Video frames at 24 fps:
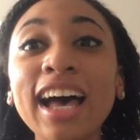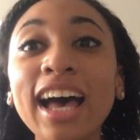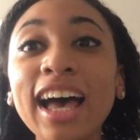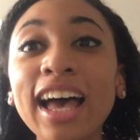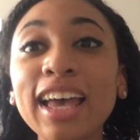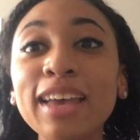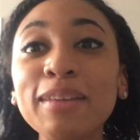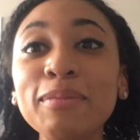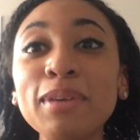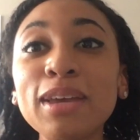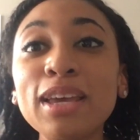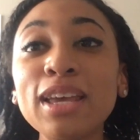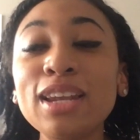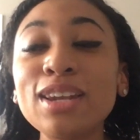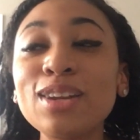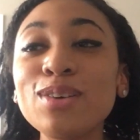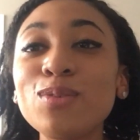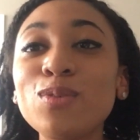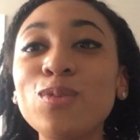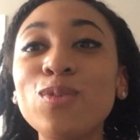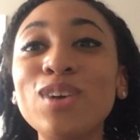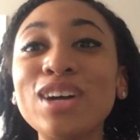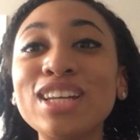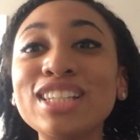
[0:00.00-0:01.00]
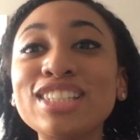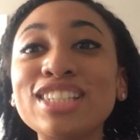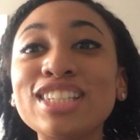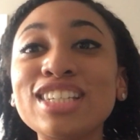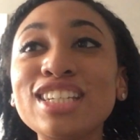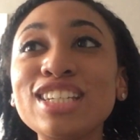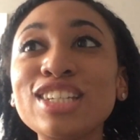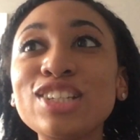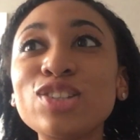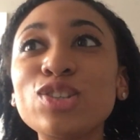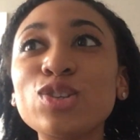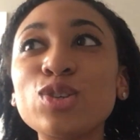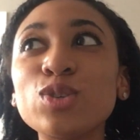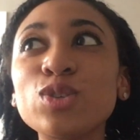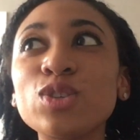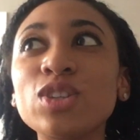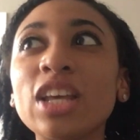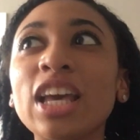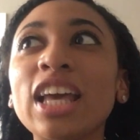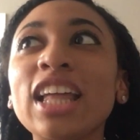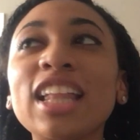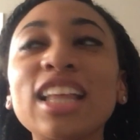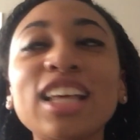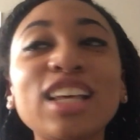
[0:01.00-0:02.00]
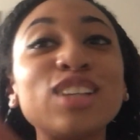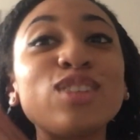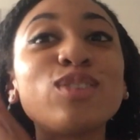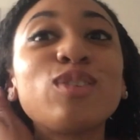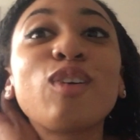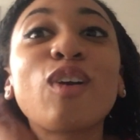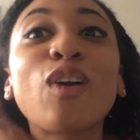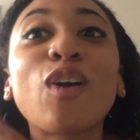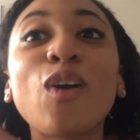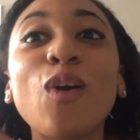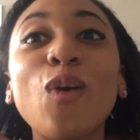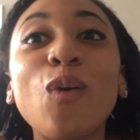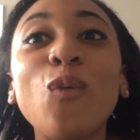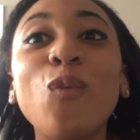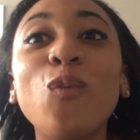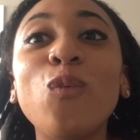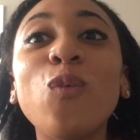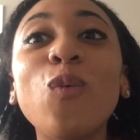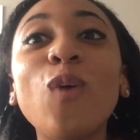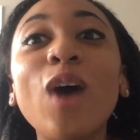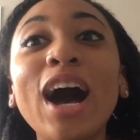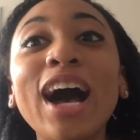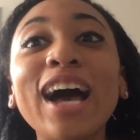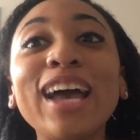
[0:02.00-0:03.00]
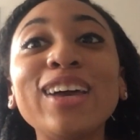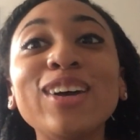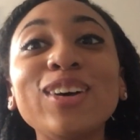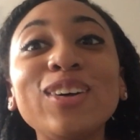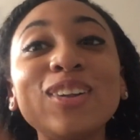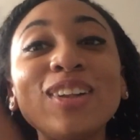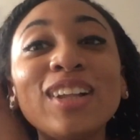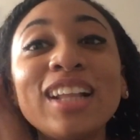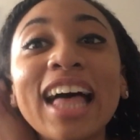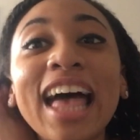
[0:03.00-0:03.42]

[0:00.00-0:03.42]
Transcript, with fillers: I've been wanting to say this for a while,